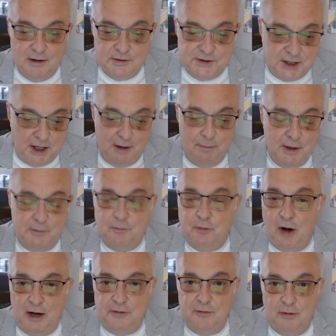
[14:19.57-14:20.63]
Tubman
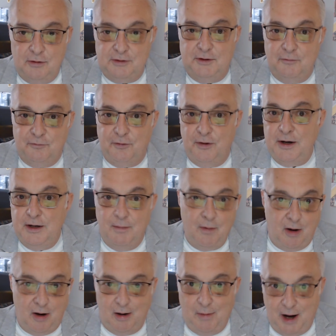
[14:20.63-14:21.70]
brought north to freedom
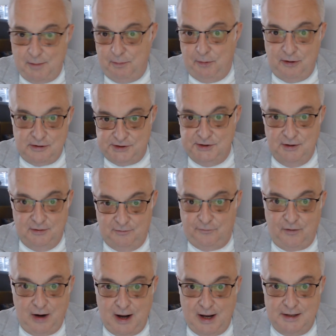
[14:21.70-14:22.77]
are my personal
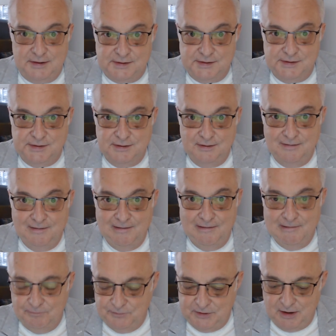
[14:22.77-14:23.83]
friends.
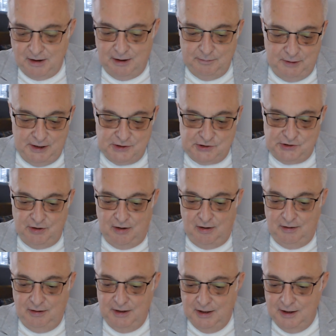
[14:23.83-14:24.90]
God bless you
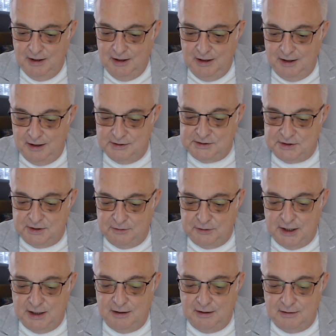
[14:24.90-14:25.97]
all. Here's to
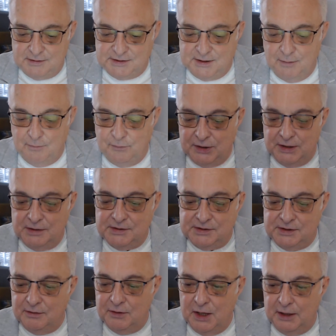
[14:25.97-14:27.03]
think, some things
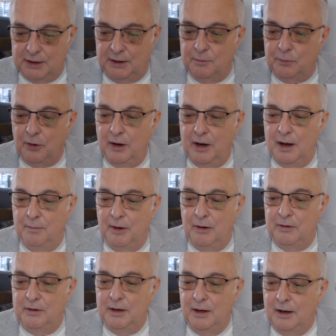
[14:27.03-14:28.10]
to think and pray
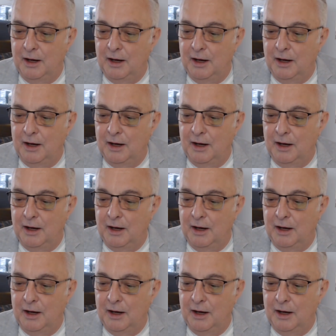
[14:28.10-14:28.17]
about.